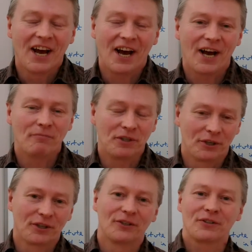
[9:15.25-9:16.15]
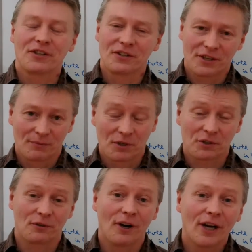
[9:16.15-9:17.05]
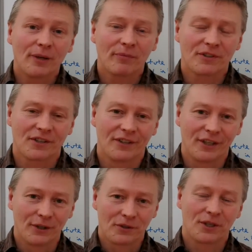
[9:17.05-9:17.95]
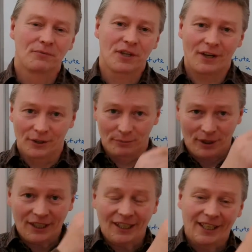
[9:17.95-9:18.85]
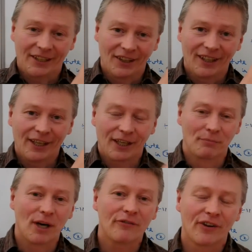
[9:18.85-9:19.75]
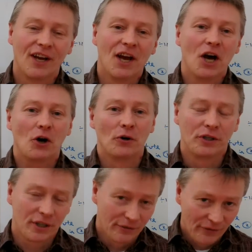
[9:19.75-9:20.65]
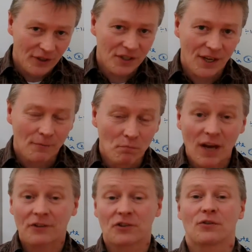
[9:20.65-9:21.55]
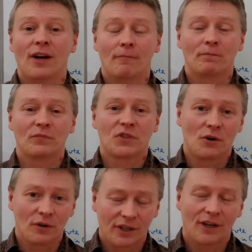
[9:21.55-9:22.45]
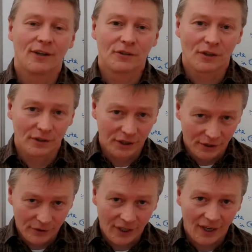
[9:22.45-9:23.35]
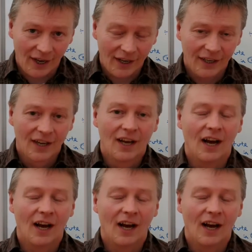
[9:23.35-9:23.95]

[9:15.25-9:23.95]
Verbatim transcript: Um, you can also subscribe to the YouTube channel by clicking the link above, or you can visit maths wrap dot co dot U K.